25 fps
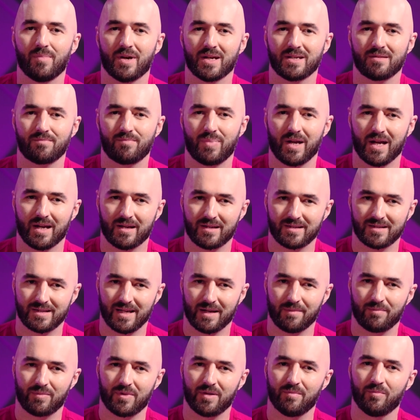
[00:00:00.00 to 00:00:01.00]
must be
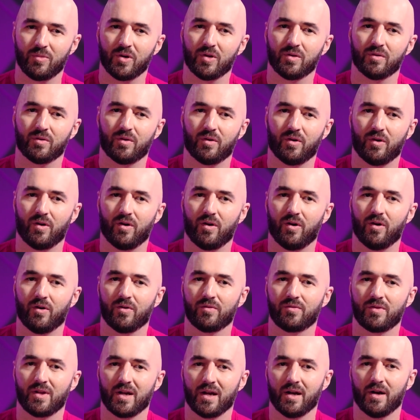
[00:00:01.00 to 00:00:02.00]
acceptable
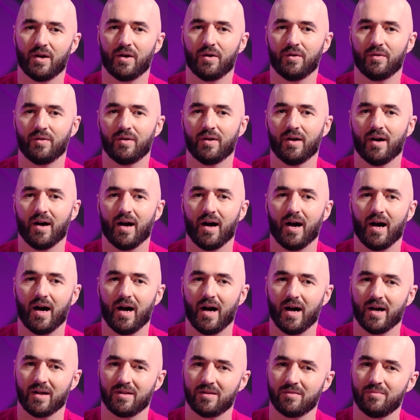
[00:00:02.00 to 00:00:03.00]
on their own,
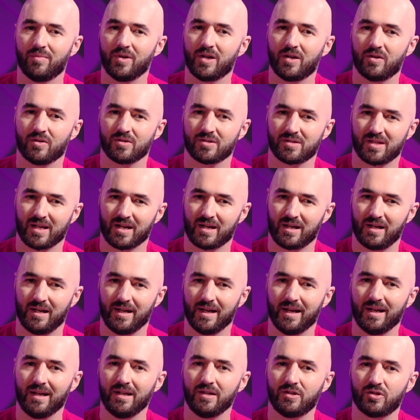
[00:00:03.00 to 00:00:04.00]
either because they're
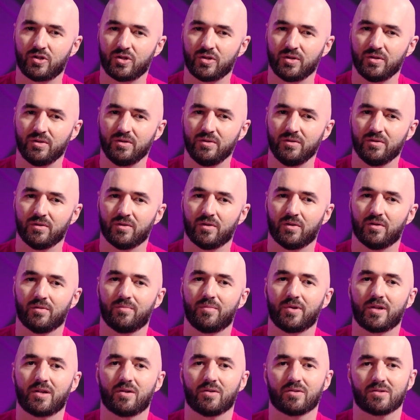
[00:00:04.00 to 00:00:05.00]
clearly true or
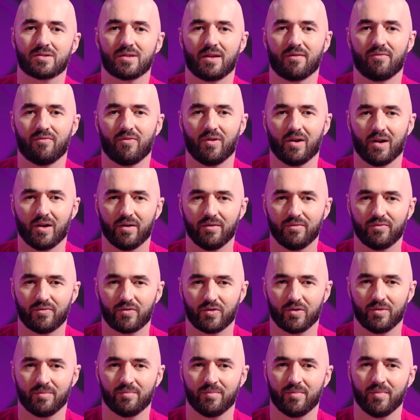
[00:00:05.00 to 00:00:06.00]
because they follow
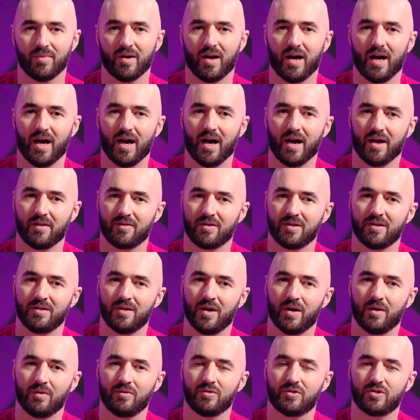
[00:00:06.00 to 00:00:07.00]
from other
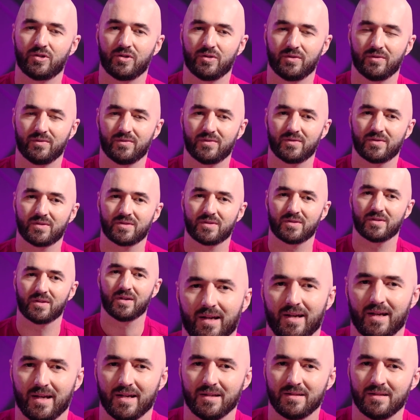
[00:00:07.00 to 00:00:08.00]
known truths.
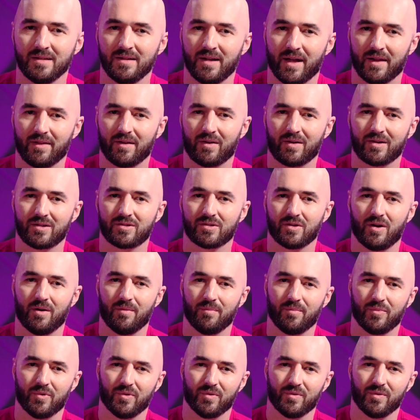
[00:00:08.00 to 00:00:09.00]
Here's another
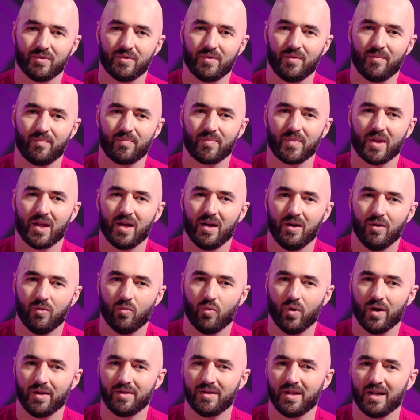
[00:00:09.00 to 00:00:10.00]
example,
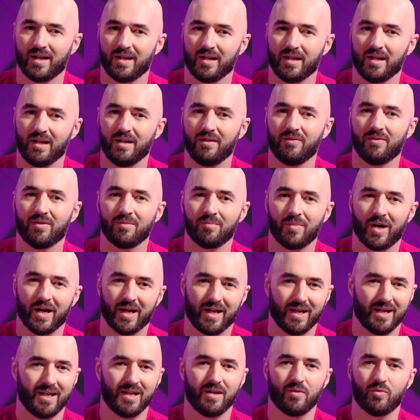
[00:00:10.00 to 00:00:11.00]
one that even my
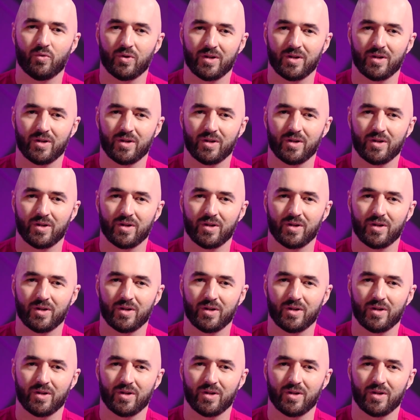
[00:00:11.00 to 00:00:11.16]
innie